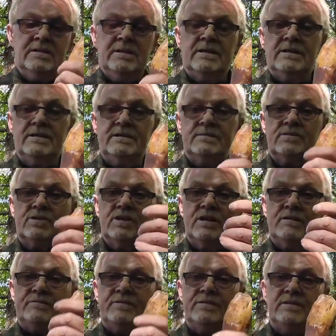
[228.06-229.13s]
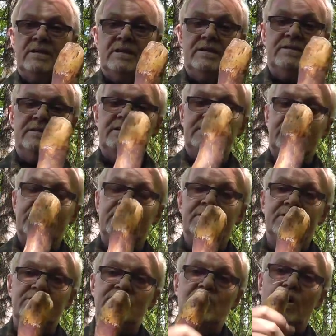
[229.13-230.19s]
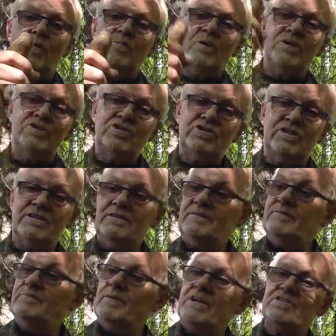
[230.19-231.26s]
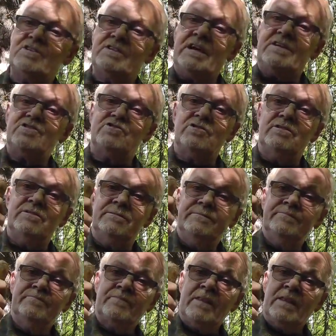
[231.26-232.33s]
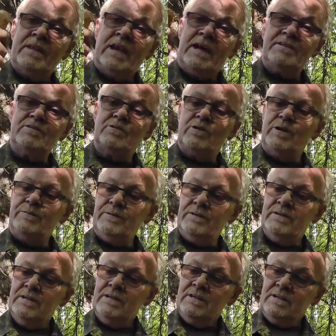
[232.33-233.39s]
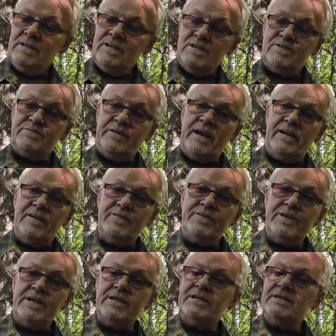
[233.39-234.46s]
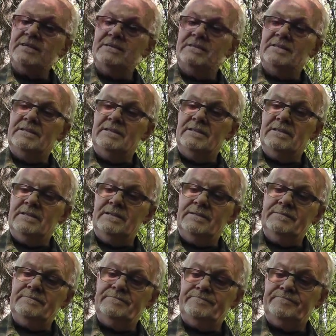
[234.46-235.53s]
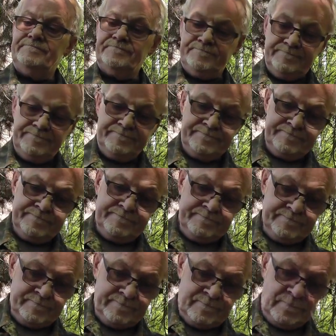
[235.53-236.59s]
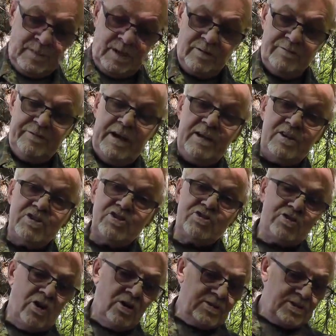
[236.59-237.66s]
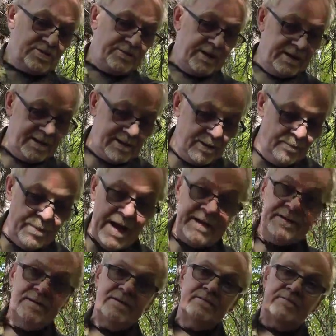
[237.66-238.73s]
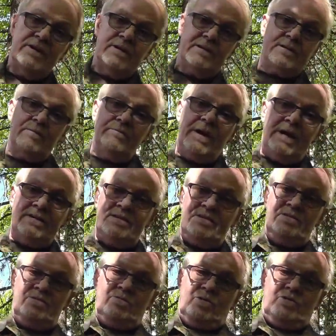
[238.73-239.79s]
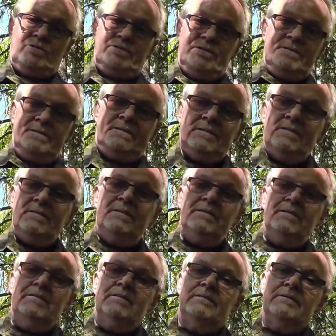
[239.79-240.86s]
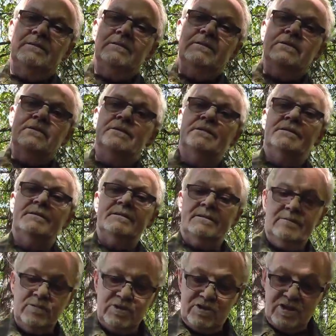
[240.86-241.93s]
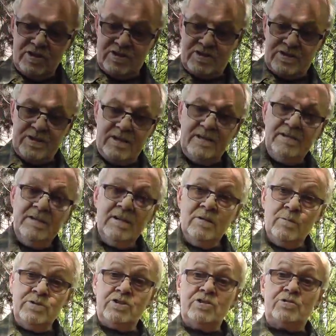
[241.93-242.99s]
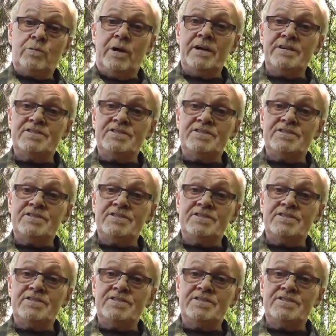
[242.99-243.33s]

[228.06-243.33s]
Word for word: uh, curve in, in, the, in the top which uh, makes a natural hand grip. It's fairly thick uh, and fairly strong. There's very little bend, very little bend in the wood, uh, which is uh, which is quite